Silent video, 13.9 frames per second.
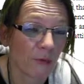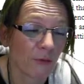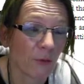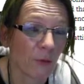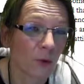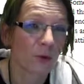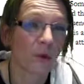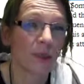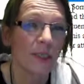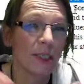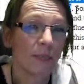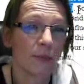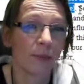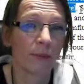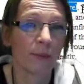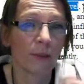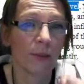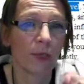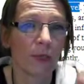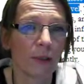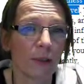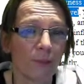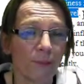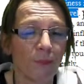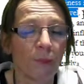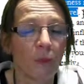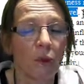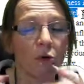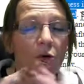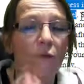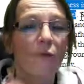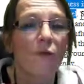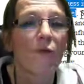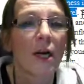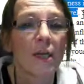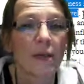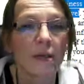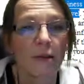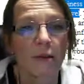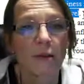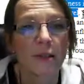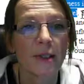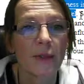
if you want to keep or overwrite